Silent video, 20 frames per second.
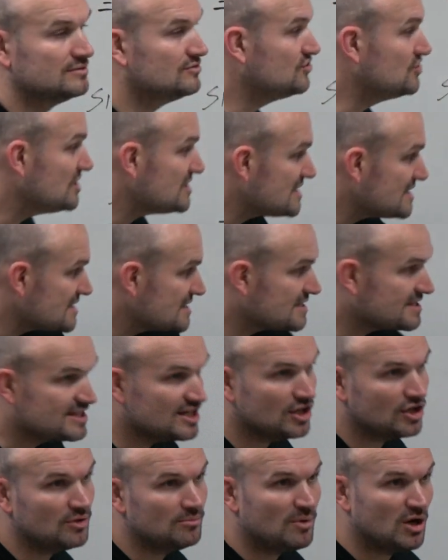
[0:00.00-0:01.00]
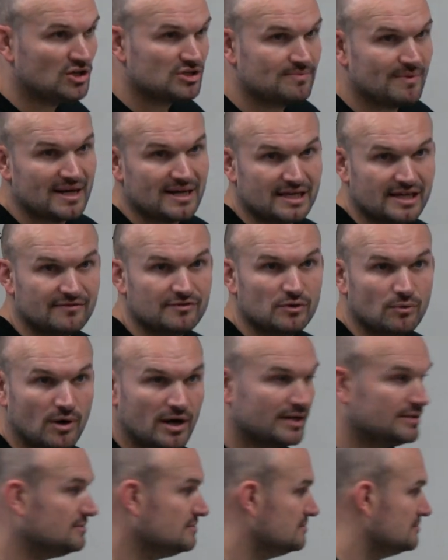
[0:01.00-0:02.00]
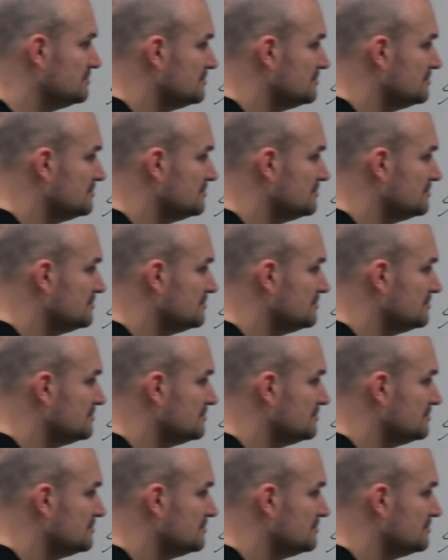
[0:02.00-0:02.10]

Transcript: Does it still multiply to give you 1?